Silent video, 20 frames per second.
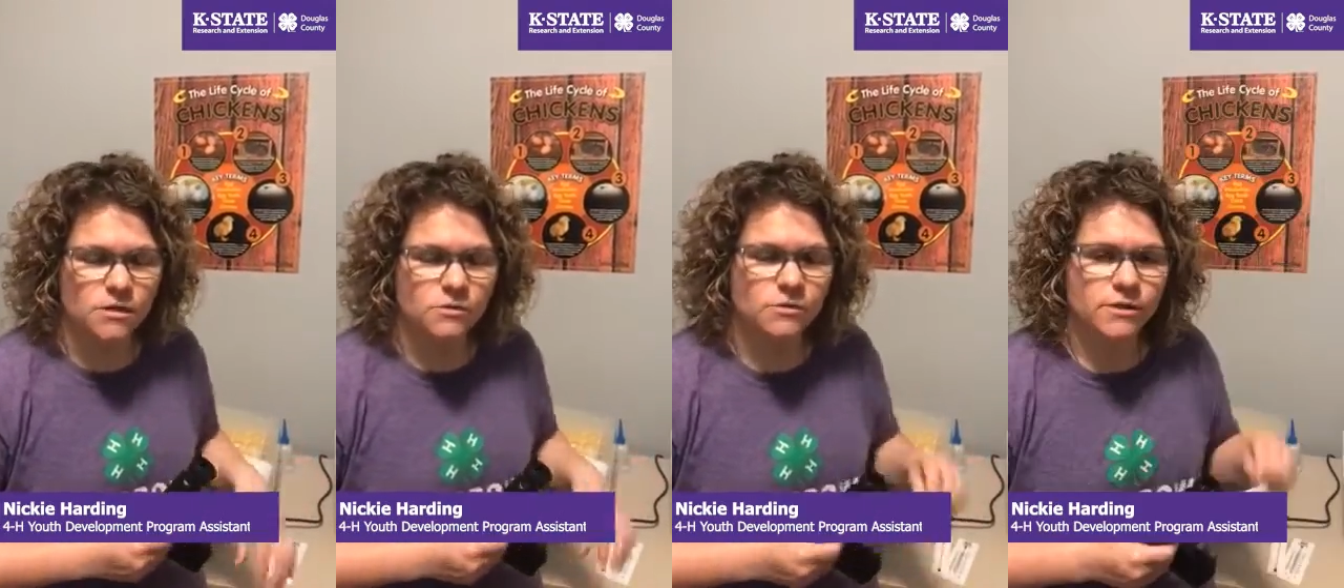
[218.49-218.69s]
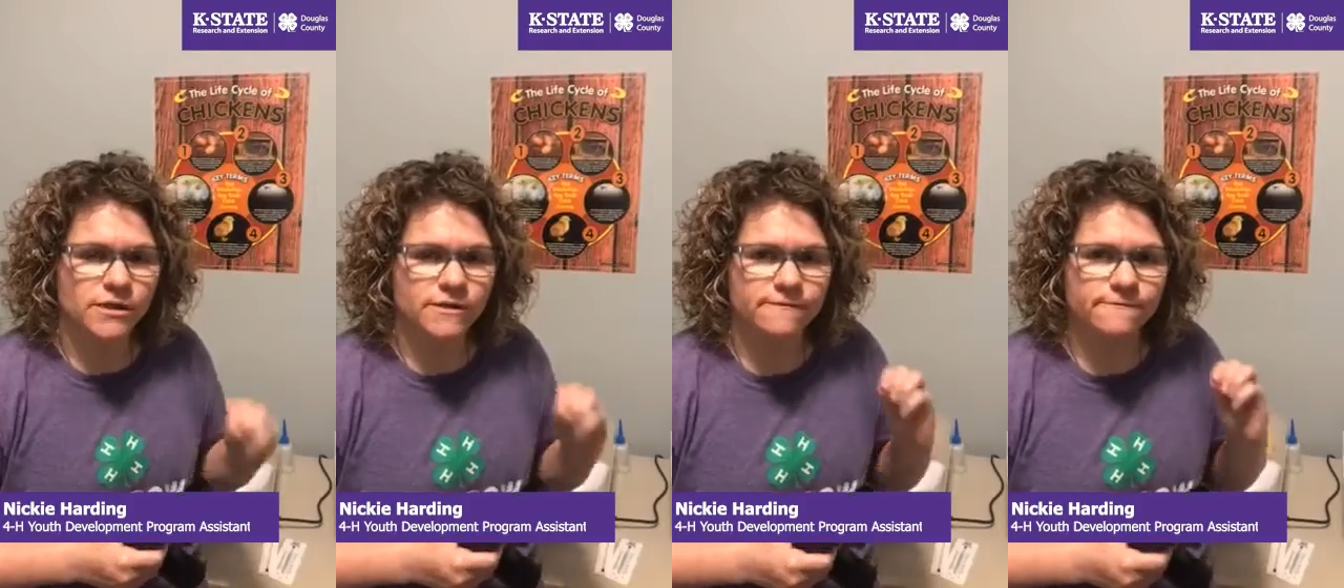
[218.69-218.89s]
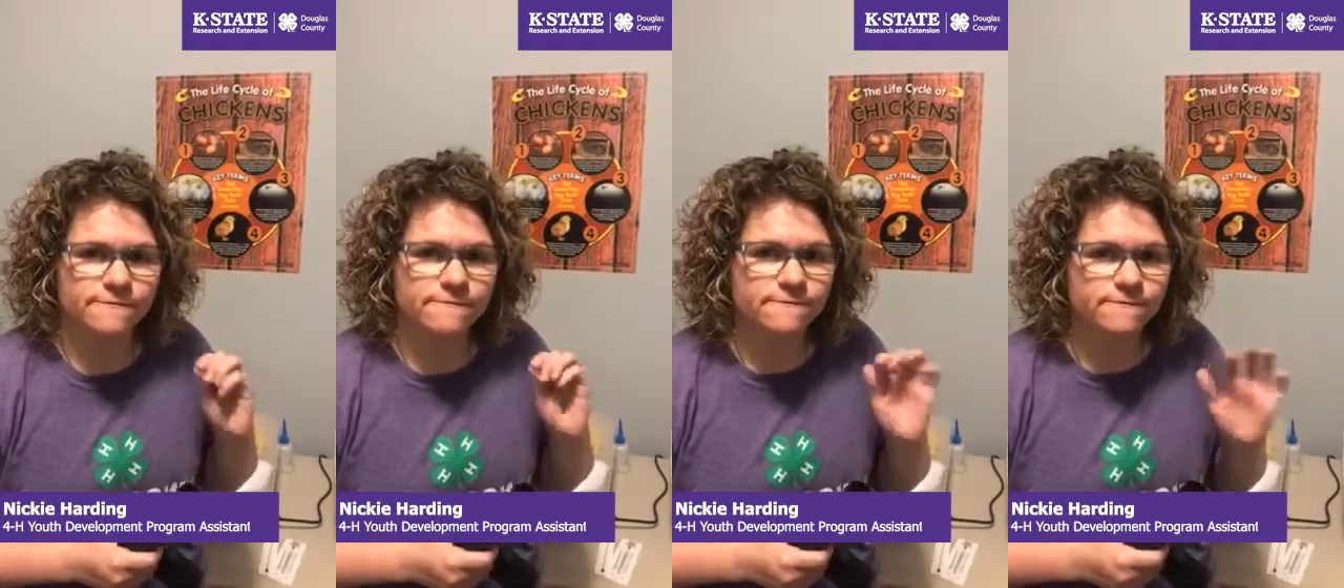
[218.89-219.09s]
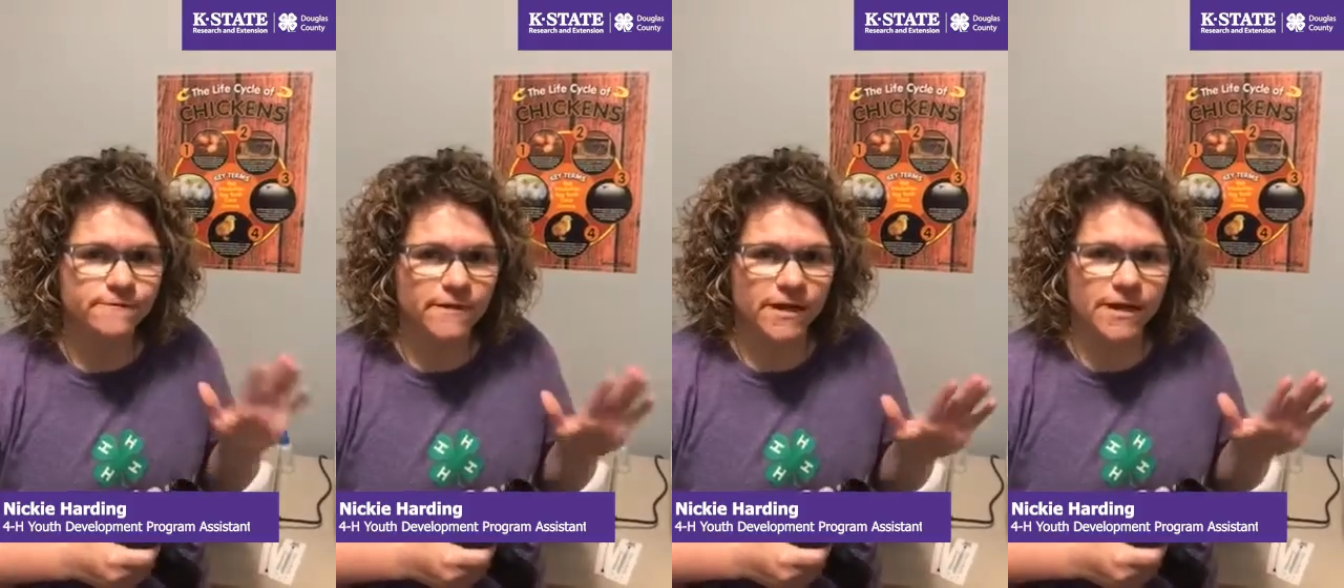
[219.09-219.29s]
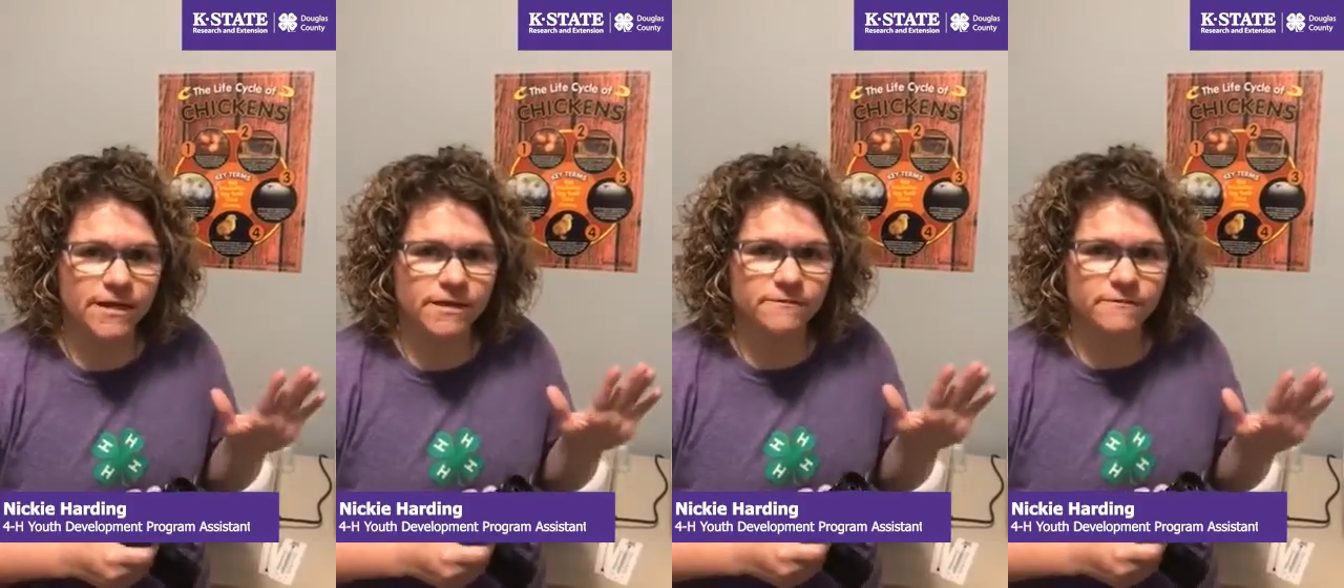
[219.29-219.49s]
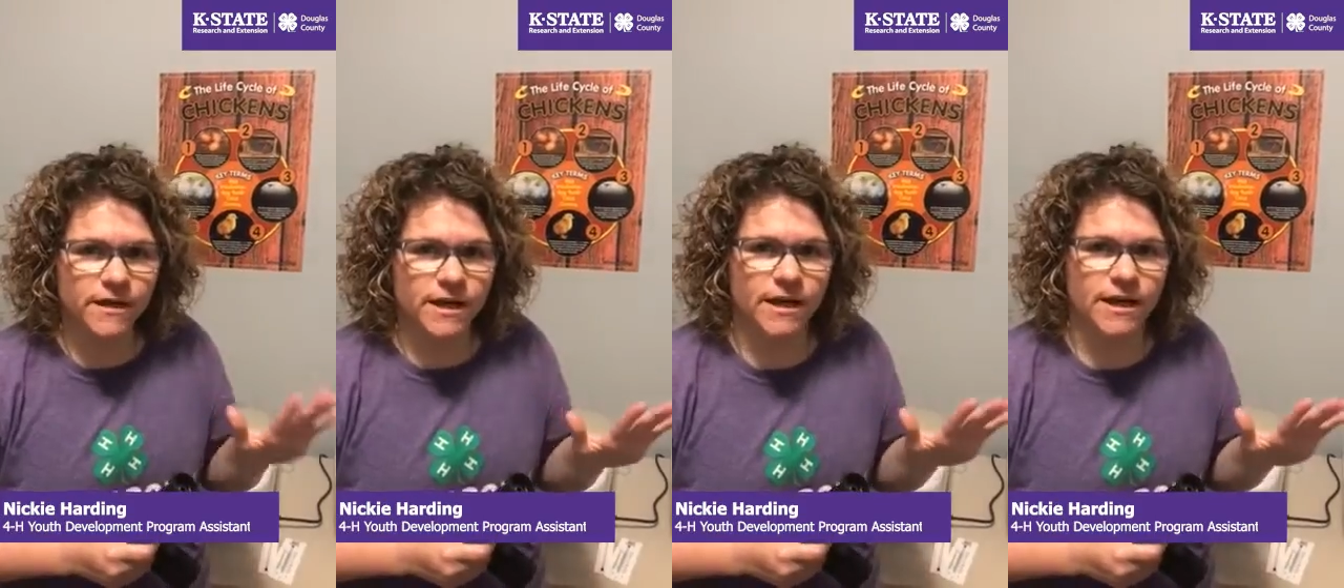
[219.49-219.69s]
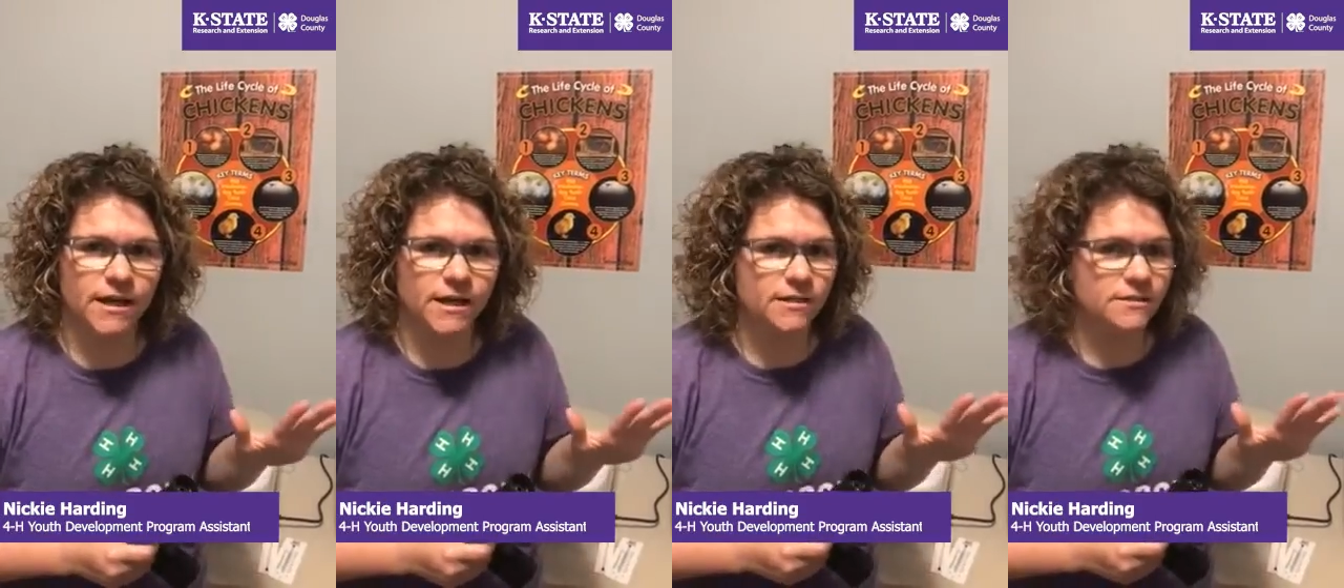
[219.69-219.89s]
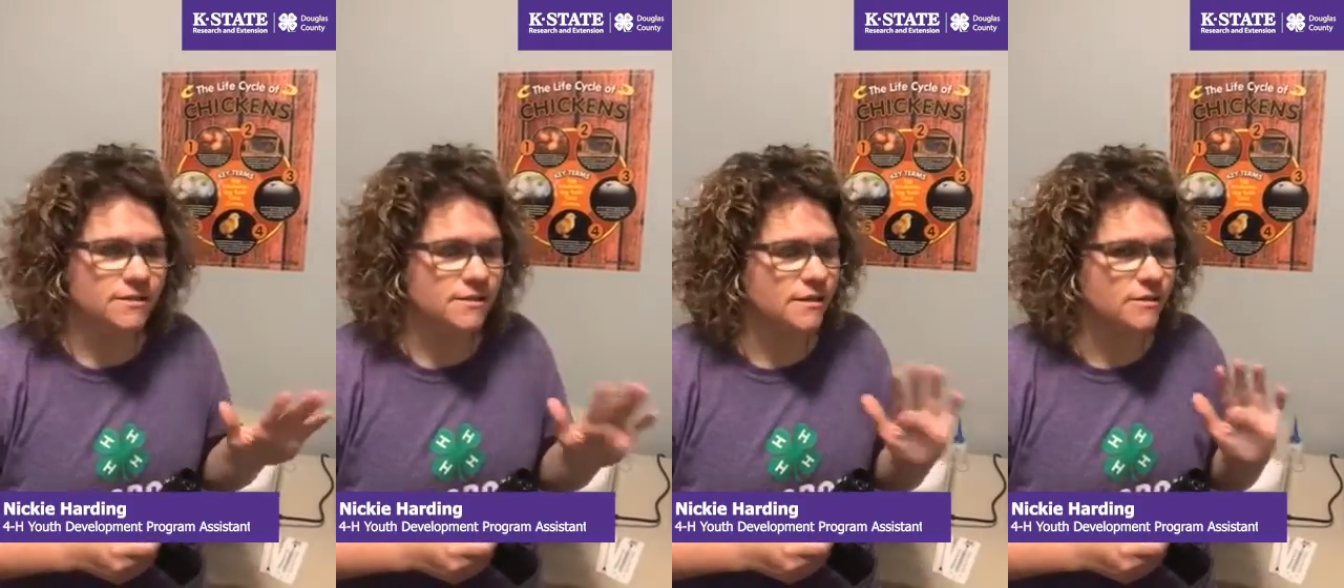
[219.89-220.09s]
we have 5
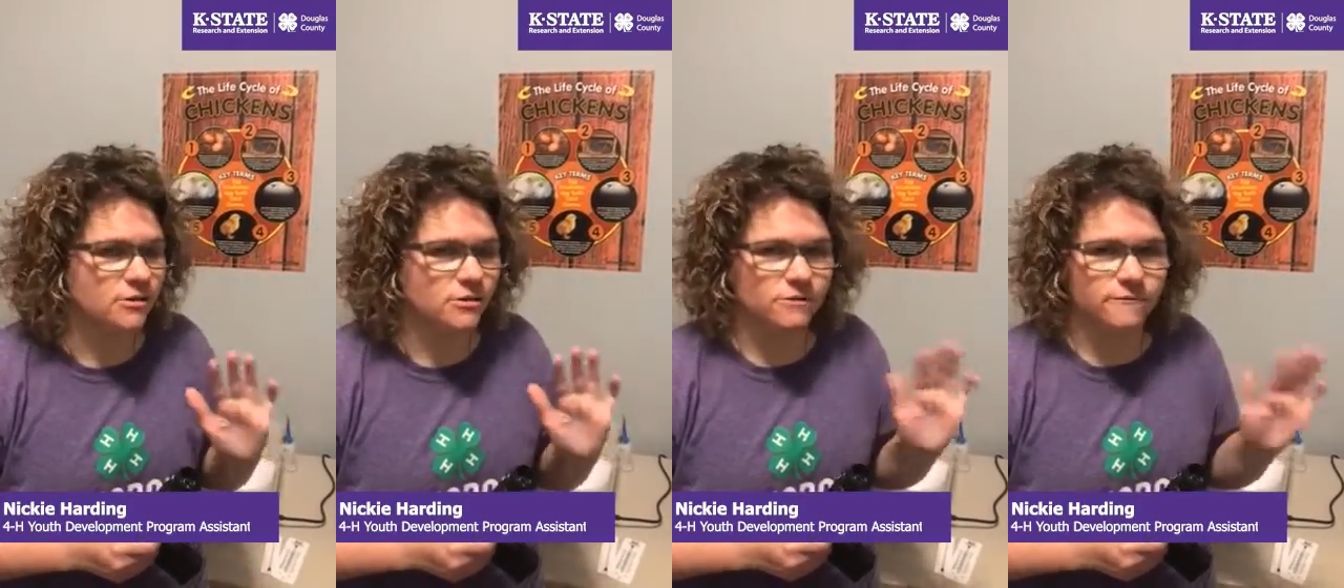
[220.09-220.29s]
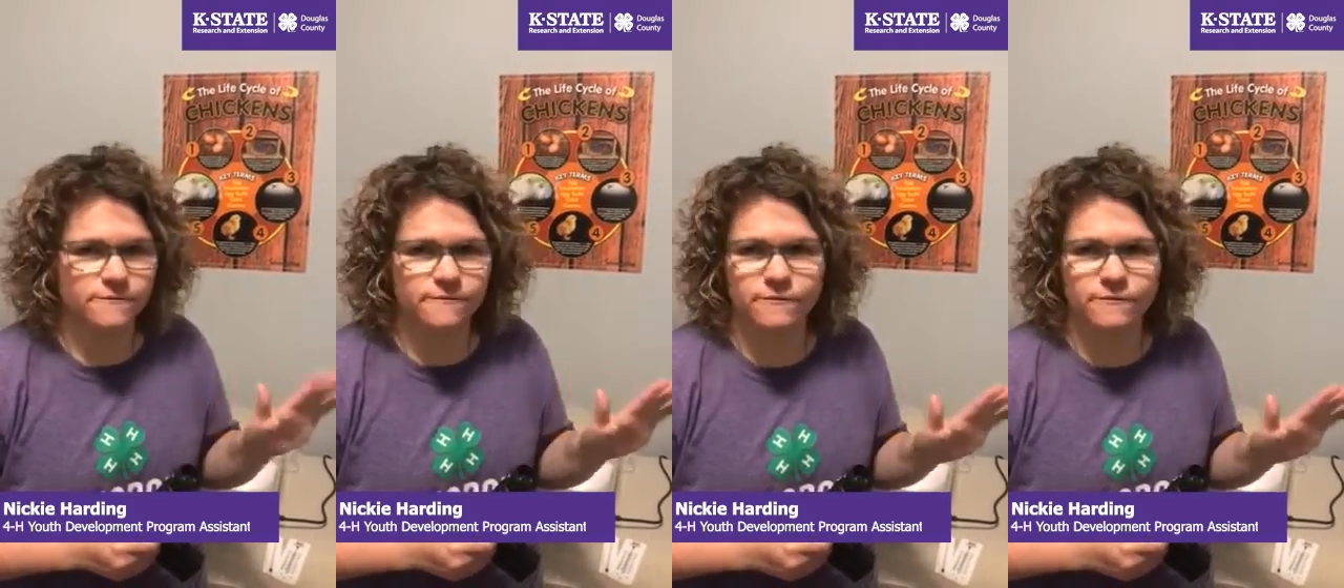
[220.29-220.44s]
eggs that aren't